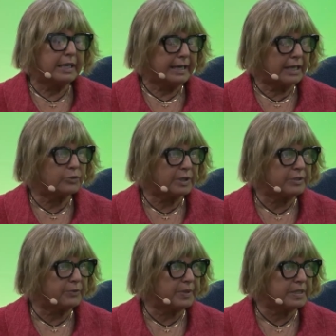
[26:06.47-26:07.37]
Actually,
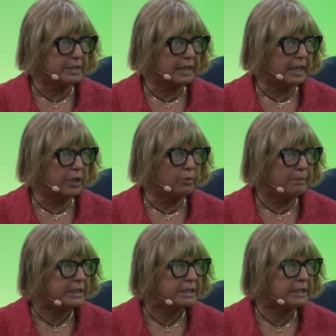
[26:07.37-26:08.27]
there is a
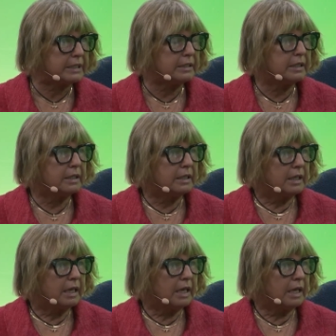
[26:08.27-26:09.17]
committee
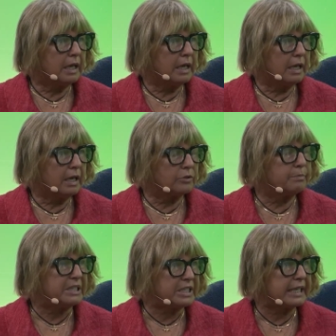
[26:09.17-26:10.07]
uh, on
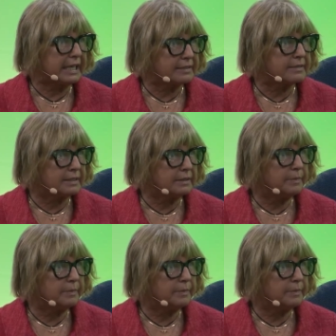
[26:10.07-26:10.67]
beating cancer,